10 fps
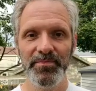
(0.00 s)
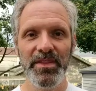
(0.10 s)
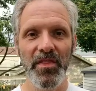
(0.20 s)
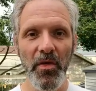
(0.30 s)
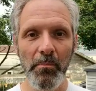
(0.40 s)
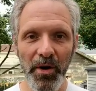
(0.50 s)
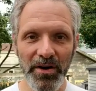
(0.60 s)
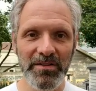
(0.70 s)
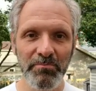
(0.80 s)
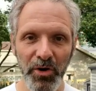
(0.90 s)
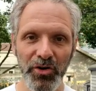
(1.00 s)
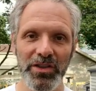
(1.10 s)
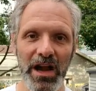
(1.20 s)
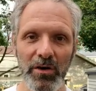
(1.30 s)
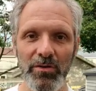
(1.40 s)
that the Bucks pulled
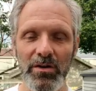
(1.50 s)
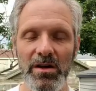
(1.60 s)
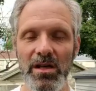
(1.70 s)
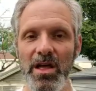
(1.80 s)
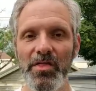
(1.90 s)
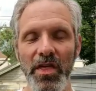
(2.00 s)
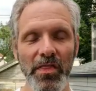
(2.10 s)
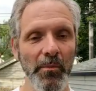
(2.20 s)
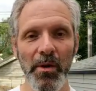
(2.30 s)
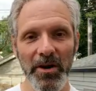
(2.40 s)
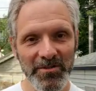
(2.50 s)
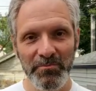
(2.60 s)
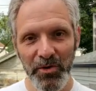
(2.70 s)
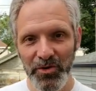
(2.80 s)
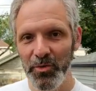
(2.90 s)
it out, that the Bucks
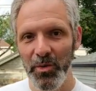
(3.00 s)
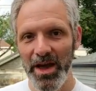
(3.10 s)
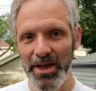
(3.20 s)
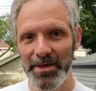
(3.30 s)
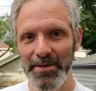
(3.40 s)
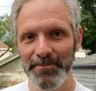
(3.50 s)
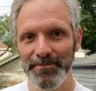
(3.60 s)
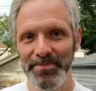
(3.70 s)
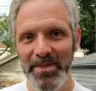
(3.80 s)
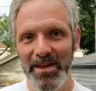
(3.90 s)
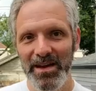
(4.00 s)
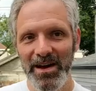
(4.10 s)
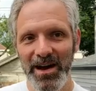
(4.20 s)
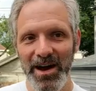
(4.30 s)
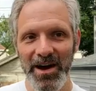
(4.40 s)
pulled away,
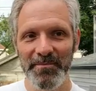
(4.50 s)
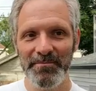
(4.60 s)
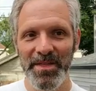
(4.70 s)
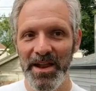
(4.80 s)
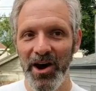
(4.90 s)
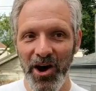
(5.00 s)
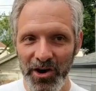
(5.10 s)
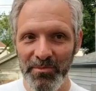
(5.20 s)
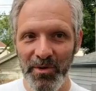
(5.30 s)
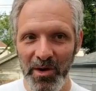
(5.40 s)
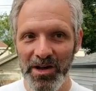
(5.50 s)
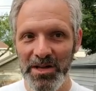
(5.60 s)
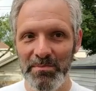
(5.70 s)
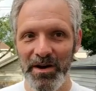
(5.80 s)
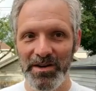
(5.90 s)
that our
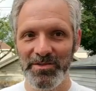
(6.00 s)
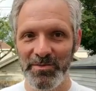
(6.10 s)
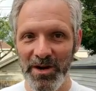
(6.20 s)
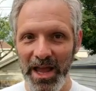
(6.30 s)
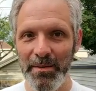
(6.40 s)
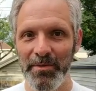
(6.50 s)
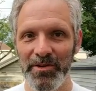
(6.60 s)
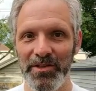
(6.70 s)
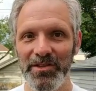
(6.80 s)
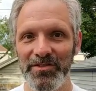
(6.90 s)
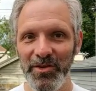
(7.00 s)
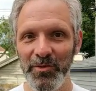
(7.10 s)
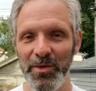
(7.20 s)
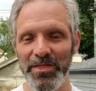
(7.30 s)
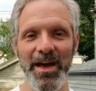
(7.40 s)
Milwaukee Bucks were able to
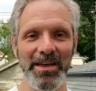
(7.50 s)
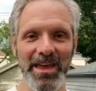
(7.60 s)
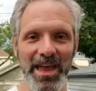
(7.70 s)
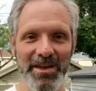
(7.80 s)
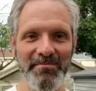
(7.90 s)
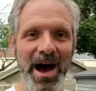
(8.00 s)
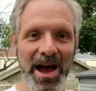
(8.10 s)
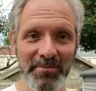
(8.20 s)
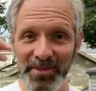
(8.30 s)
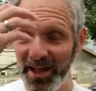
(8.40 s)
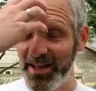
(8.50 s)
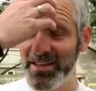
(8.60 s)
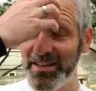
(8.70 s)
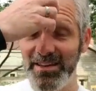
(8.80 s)
win that game. I